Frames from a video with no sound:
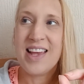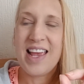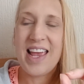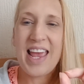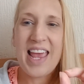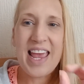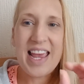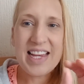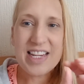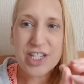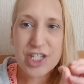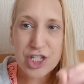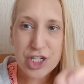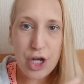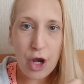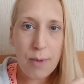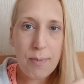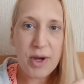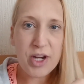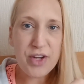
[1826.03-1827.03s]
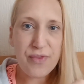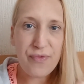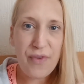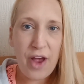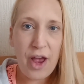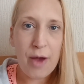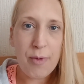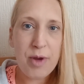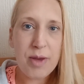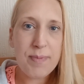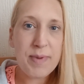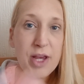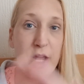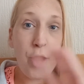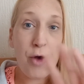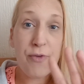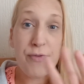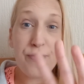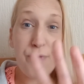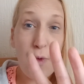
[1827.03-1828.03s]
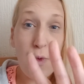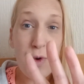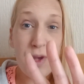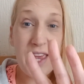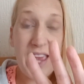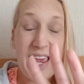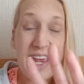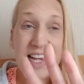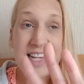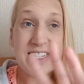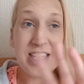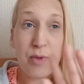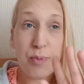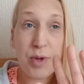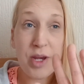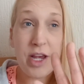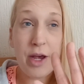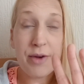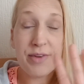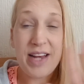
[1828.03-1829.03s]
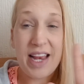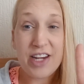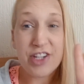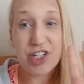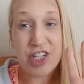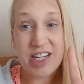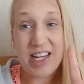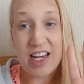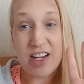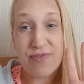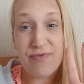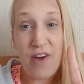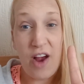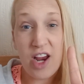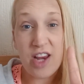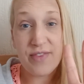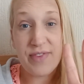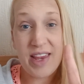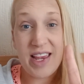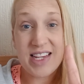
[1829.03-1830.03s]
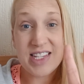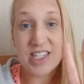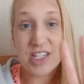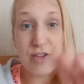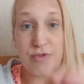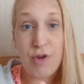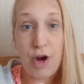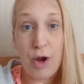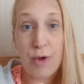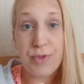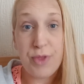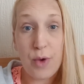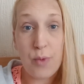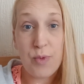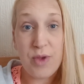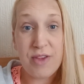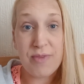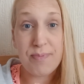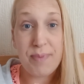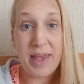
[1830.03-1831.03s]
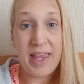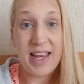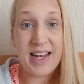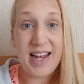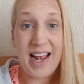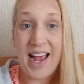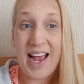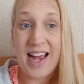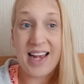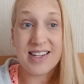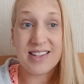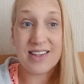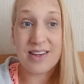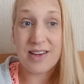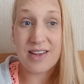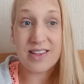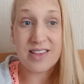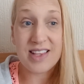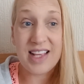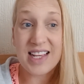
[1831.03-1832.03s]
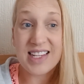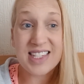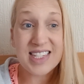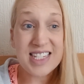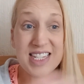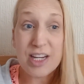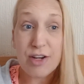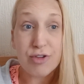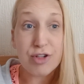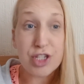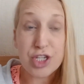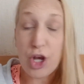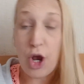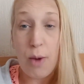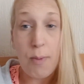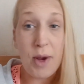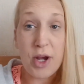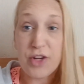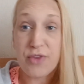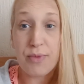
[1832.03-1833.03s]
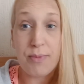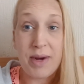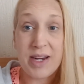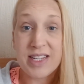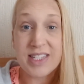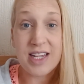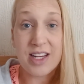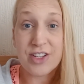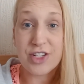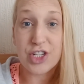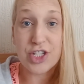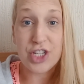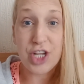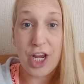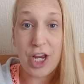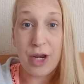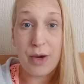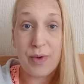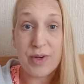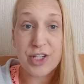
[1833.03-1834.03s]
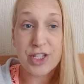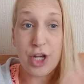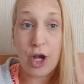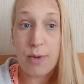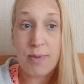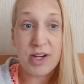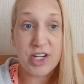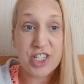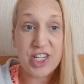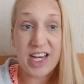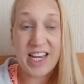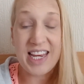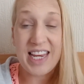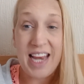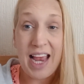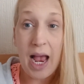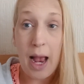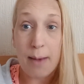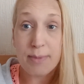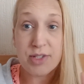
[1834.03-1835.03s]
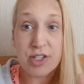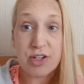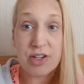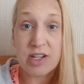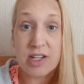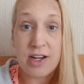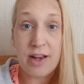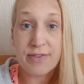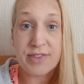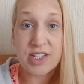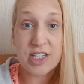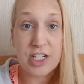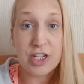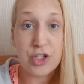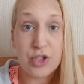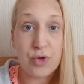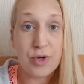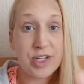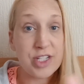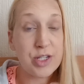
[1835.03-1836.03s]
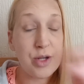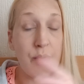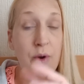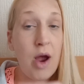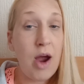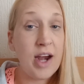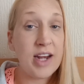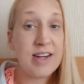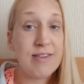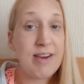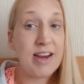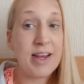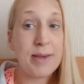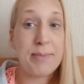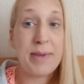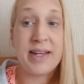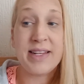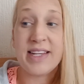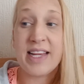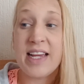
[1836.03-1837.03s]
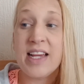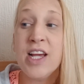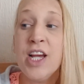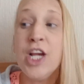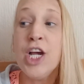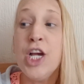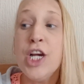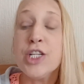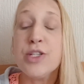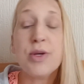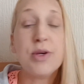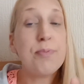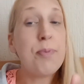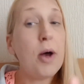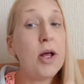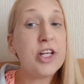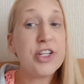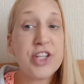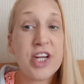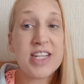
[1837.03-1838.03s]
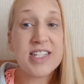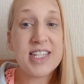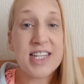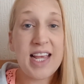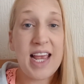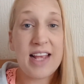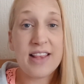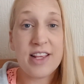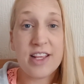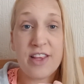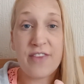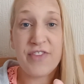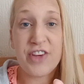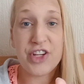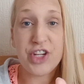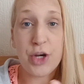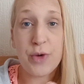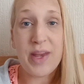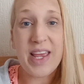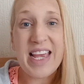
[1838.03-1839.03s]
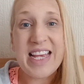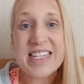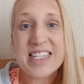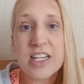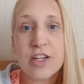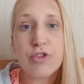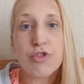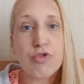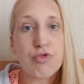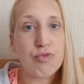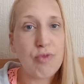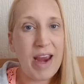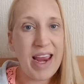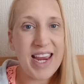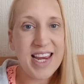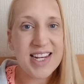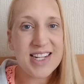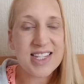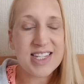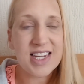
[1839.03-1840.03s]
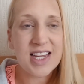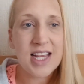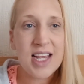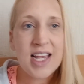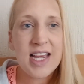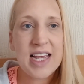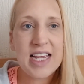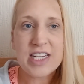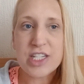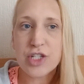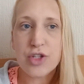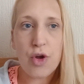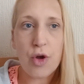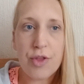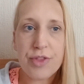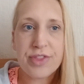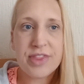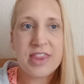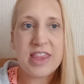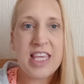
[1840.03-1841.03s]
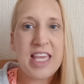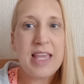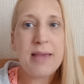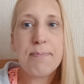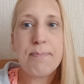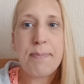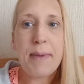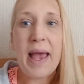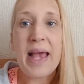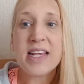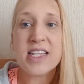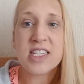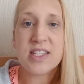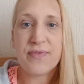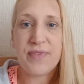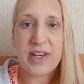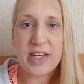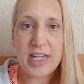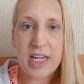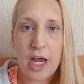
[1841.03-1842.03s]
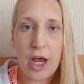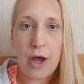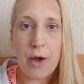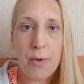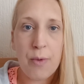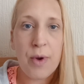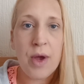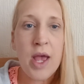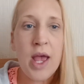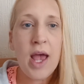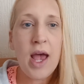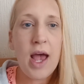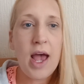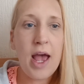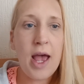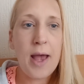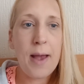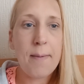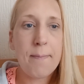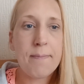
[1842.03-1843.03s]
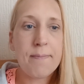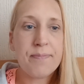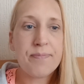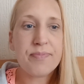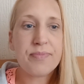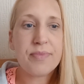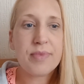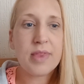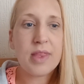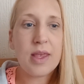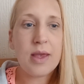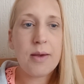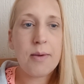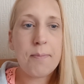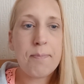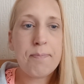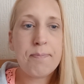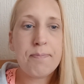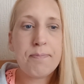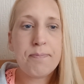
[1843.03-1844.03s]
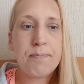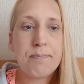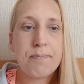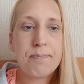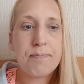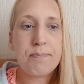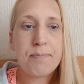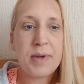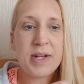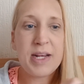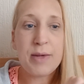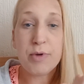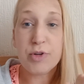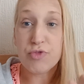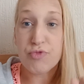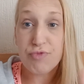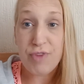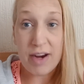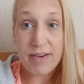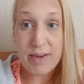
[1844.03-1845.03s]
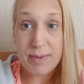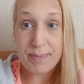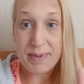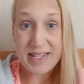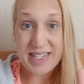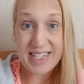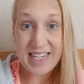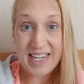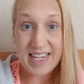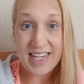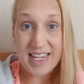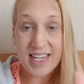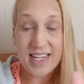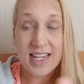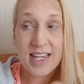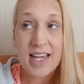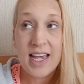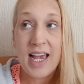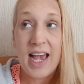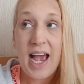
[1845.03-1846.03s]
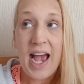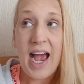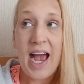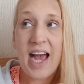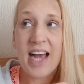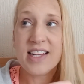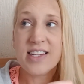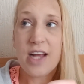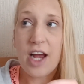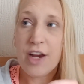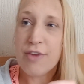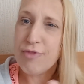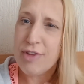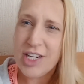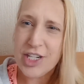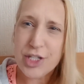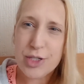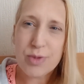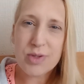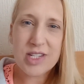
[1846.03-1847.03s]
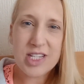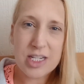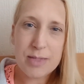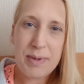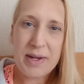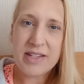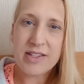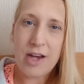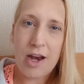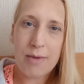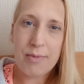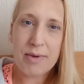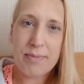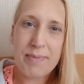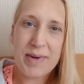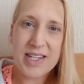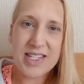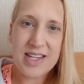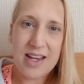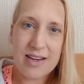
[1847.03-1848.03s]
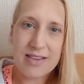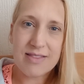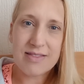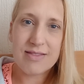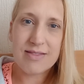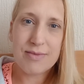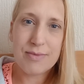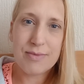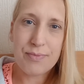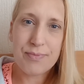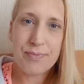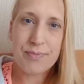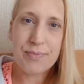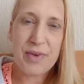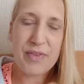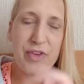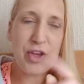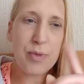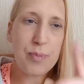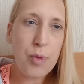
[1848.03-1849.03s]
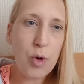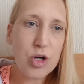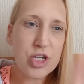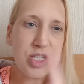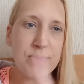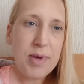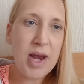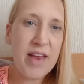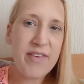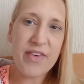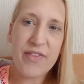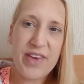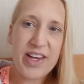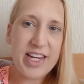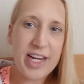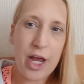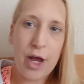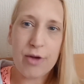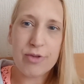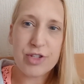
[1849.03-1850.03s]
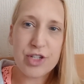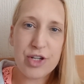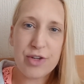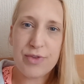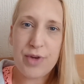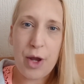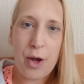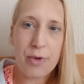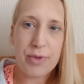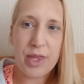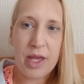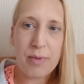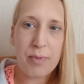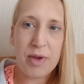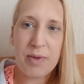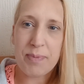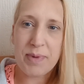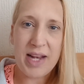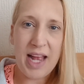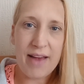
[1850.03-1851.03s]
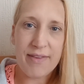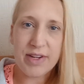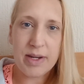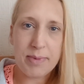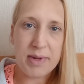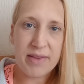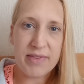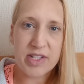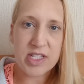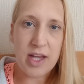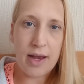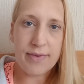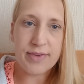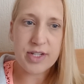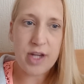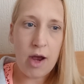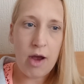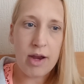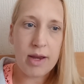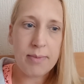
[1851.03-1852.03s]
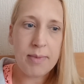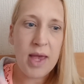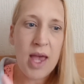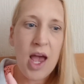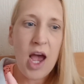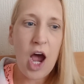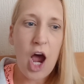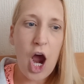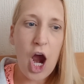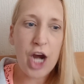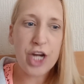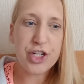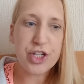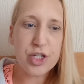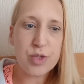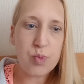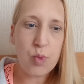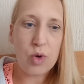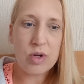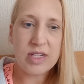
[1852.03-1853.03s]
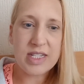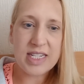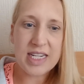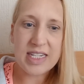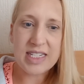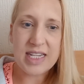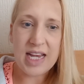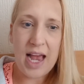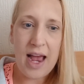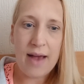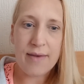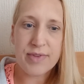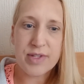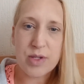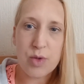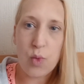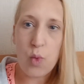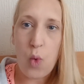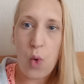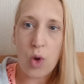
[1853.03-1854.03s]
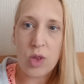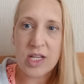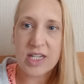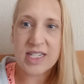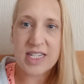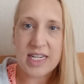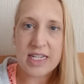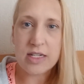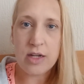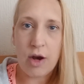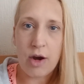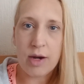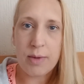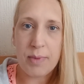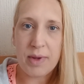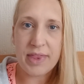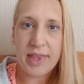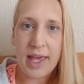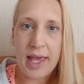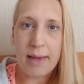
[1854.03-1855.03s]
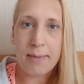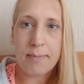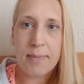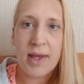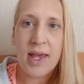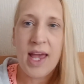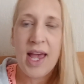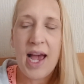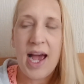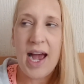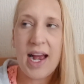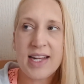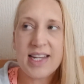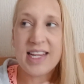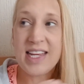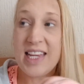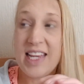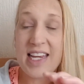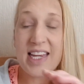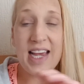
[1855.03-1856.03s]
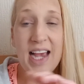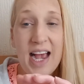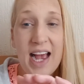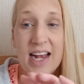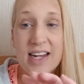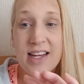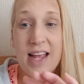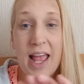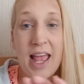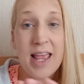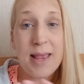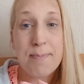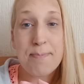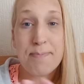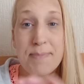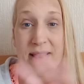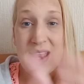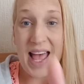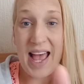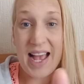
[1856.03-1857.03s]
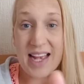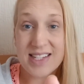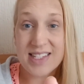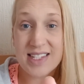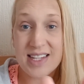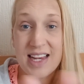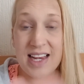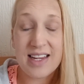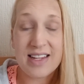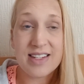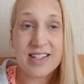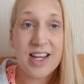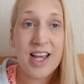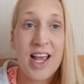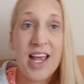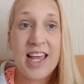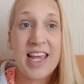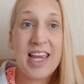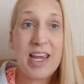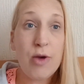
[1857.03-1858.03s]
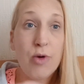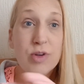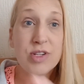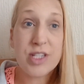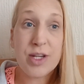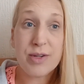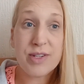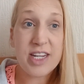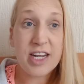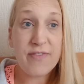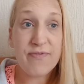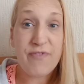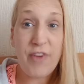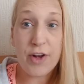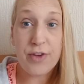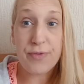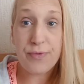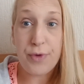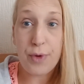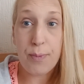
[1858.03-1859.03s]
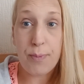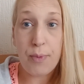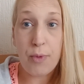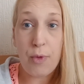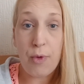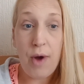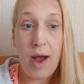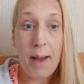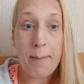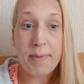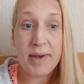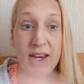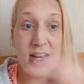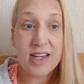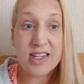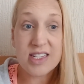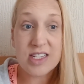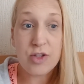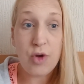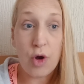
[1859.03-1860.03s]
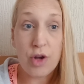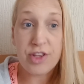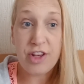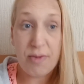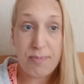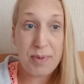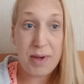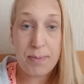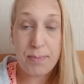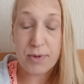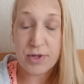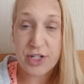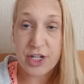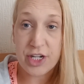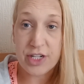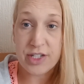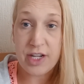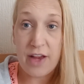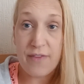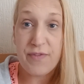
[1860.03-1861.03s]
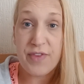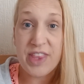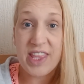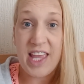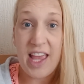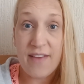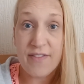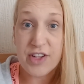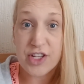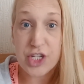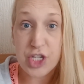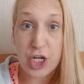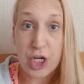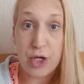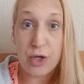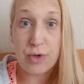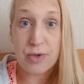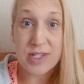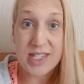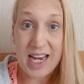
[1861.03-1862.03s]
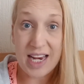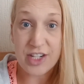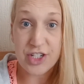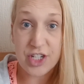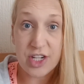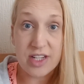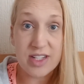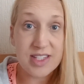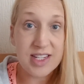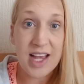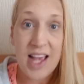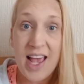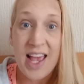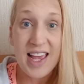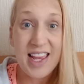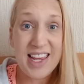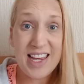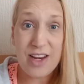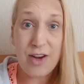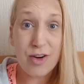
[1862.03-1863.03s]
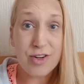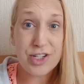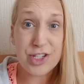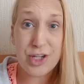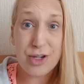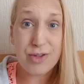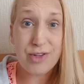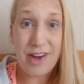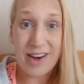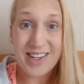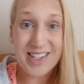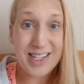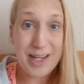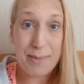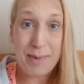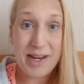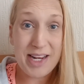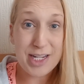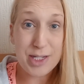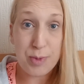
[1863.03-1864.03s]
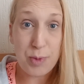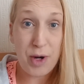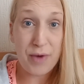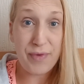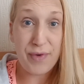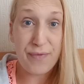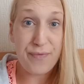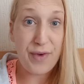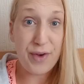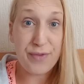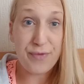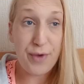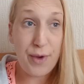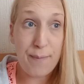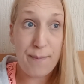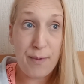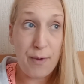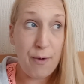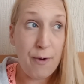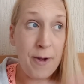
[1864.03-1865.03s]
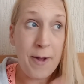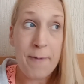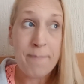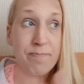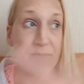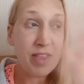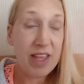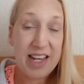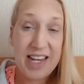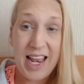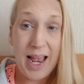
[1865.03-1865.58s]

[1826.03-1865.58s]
it is so much fun. We've been going 4 years. If we go next year, that's 5 years in a row that we've been, and there's still so much for my son to do, so much that he absolutely loves and enjoys, so highly recommend it. So I apologize again that the video isn't great. It's not the best video, but it was very busy and I really just wanted to spend time with my son. If you've watched my other videos, you know that we've been having a bit of a tough time. I just wanted to have some quality time with him, and he had a blast. And he also did fun football, and because not enough people turned up for the other 2 sessions, he got to do 90 minutes worth of fun football, and he